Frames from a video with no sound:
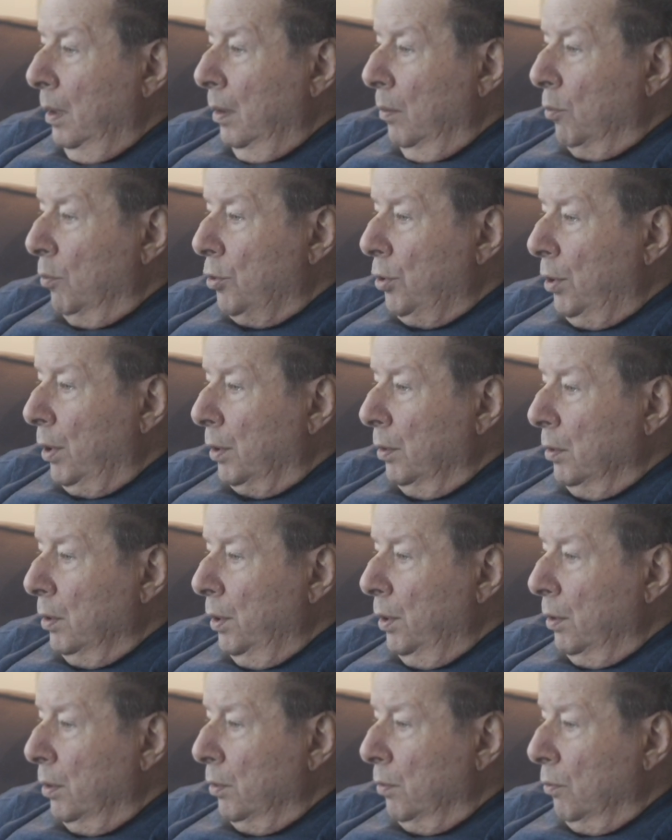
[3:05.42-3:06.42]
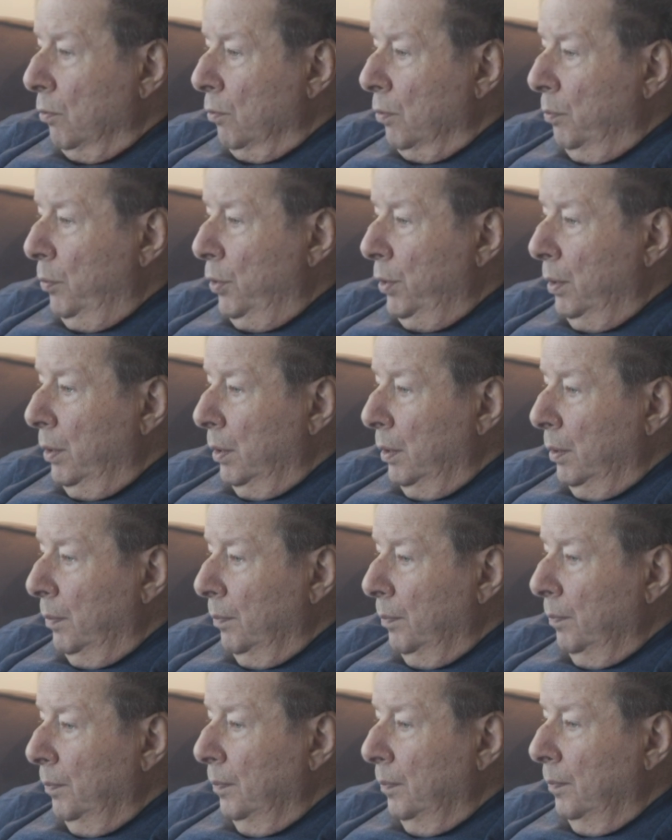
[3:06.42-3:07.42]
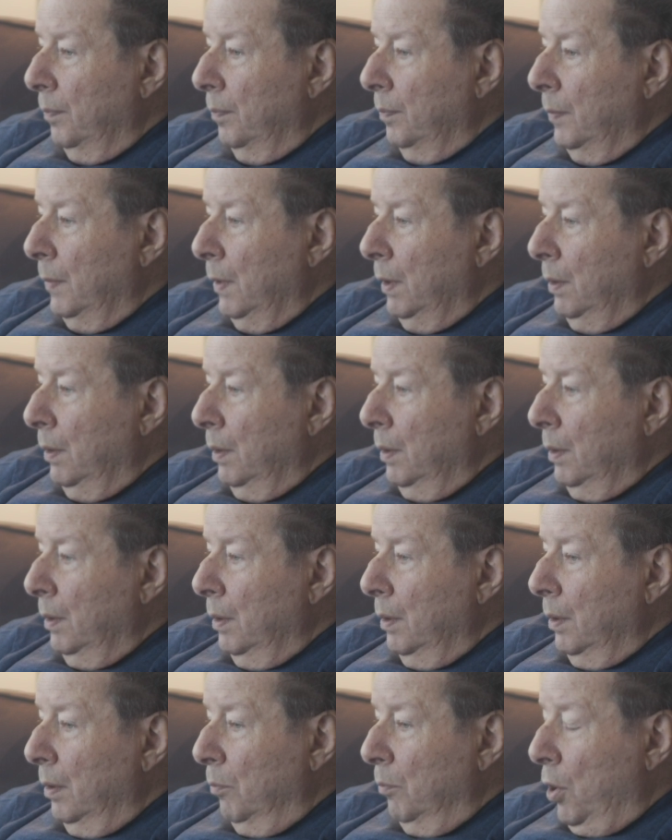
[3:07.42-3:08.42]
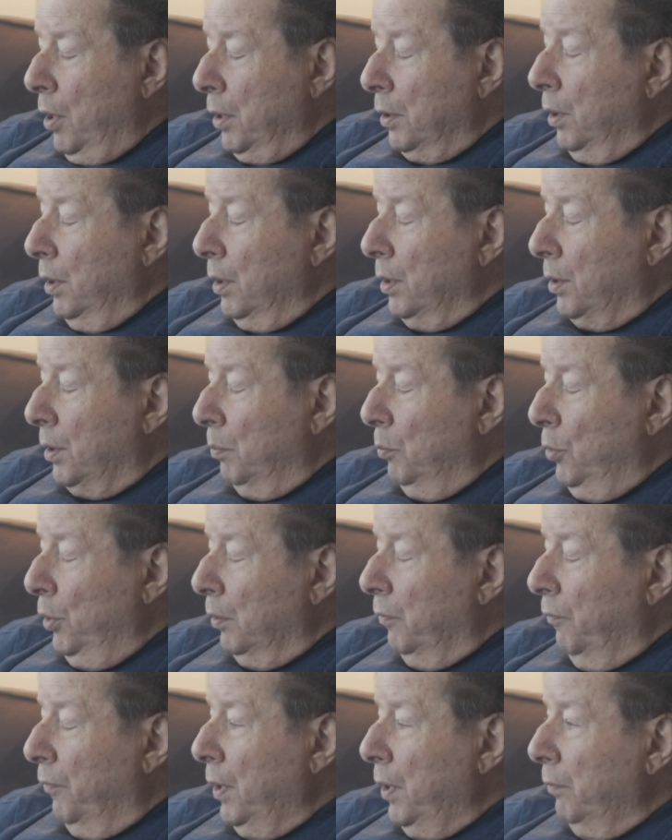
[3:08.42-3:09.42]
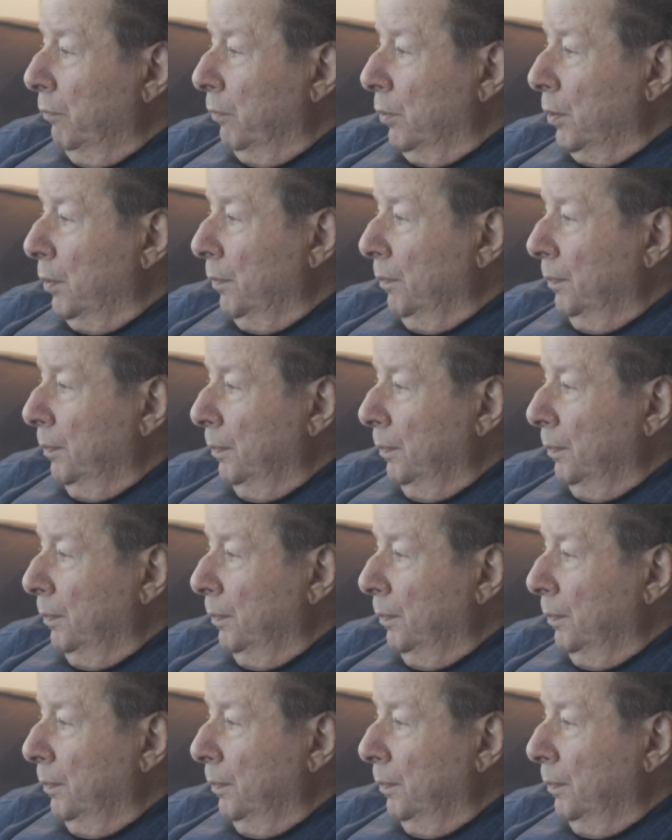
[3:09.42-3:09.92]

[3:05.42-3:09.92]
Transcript: which I can tell you would be, in my case, a big favor.